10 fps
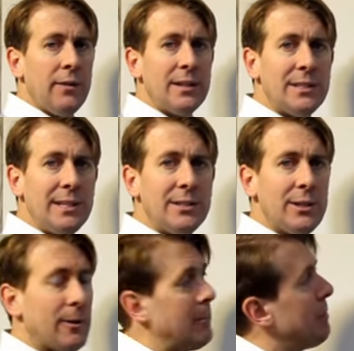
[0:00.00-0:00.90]
That's
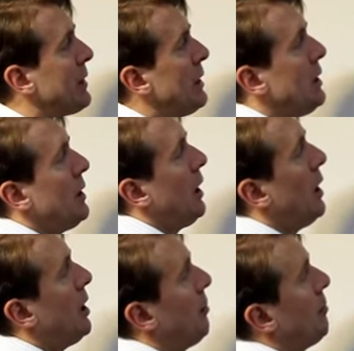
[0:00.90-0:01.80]
easier.
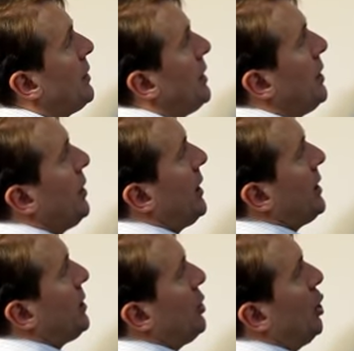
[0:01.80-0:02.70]

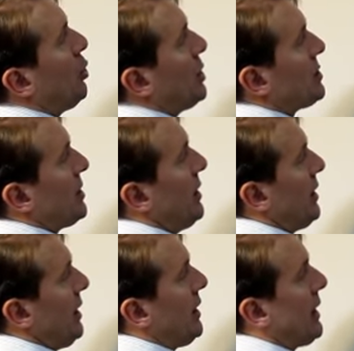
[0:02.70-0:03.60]
And notice
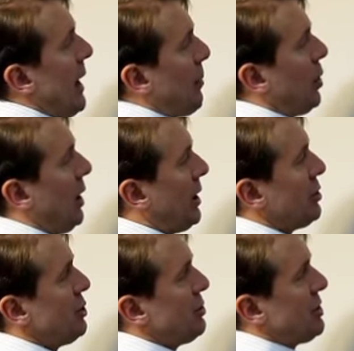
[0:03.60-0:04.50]
any capital
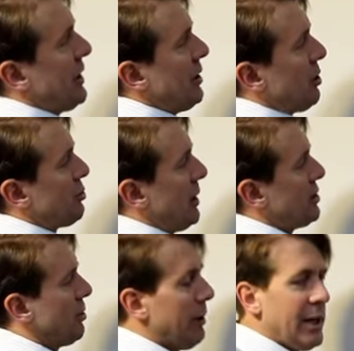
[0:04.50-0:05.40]
letters you see in our
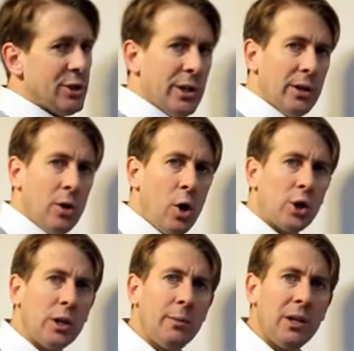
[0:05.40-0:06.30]
transliteration
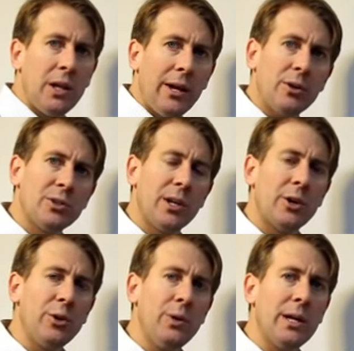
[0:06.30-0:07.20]
are going to be letters that
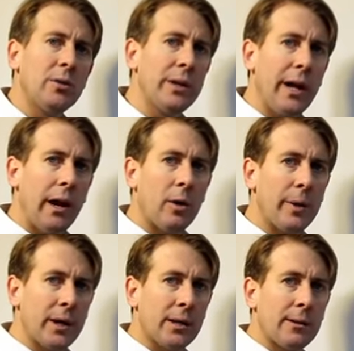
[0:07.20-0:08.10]
are uniquely
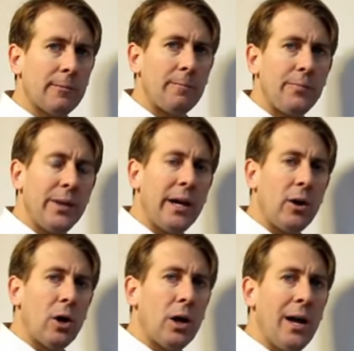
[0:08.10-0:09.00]
Arabic. They
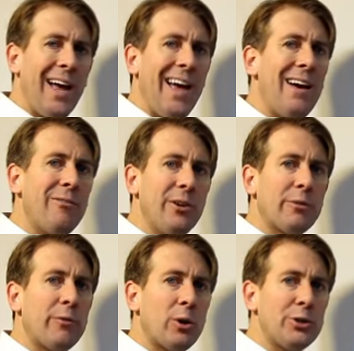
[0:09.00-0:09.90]
are a
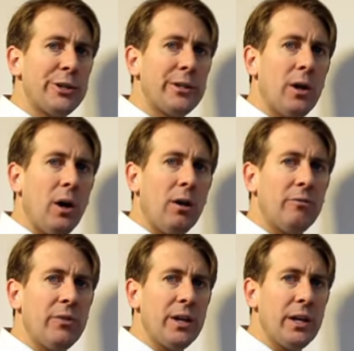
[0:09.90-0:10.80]
heavier version
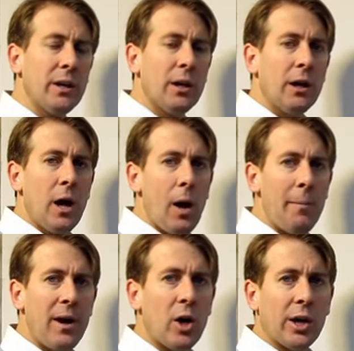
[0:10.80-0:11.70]
of the
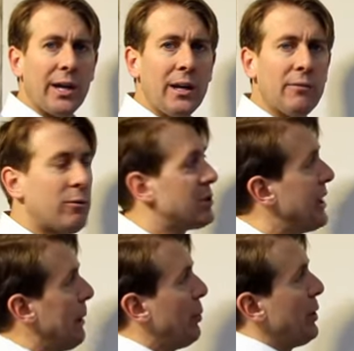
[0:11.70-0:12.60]
American, for
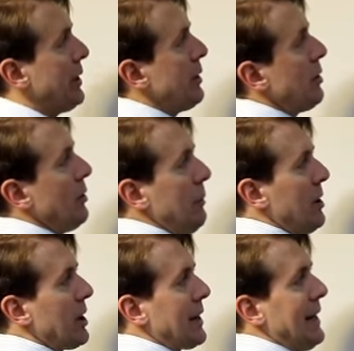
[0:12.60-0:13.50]
example here, the
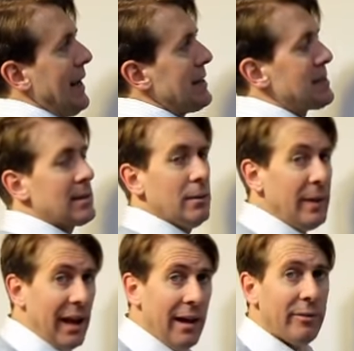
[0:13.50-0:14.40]
American S. It would
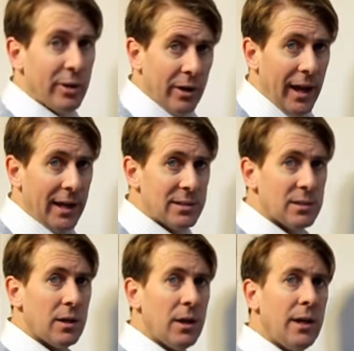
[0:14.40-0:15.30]
be a heavier
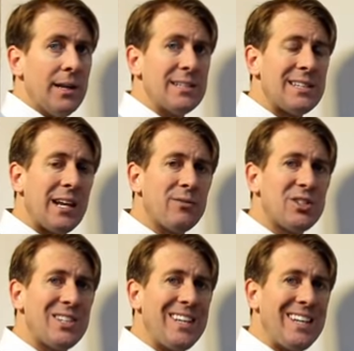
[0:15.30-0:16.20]
S. Instead of
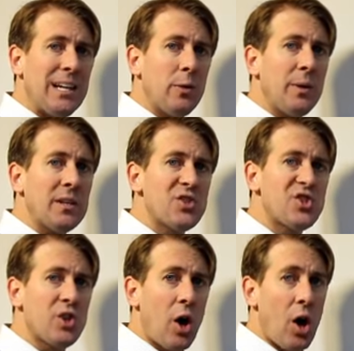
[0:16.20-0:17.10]
sin, it would be
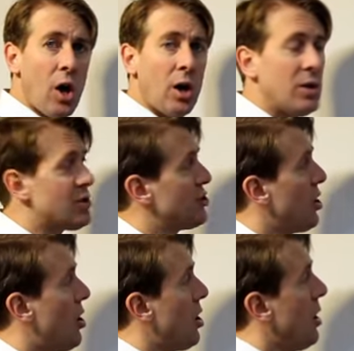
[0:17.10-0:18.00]
saw,
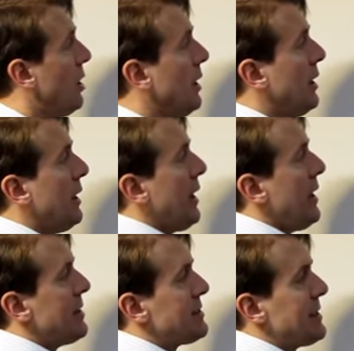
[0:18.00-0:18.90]
saw.
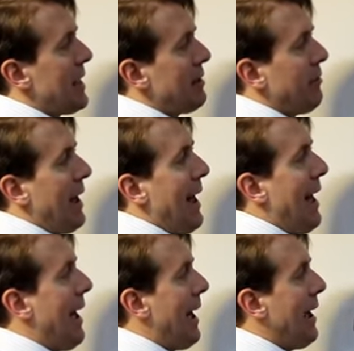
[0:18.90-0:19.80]
And instead of a
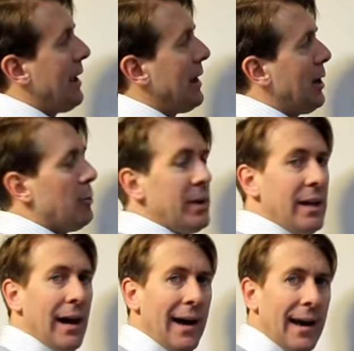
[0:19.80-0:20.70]
ha, it would
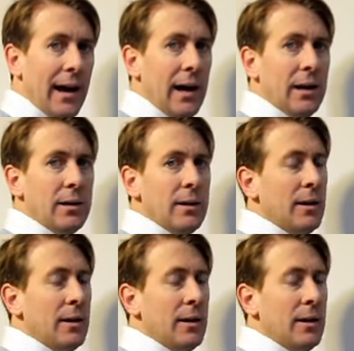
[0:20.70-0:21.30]
be ha.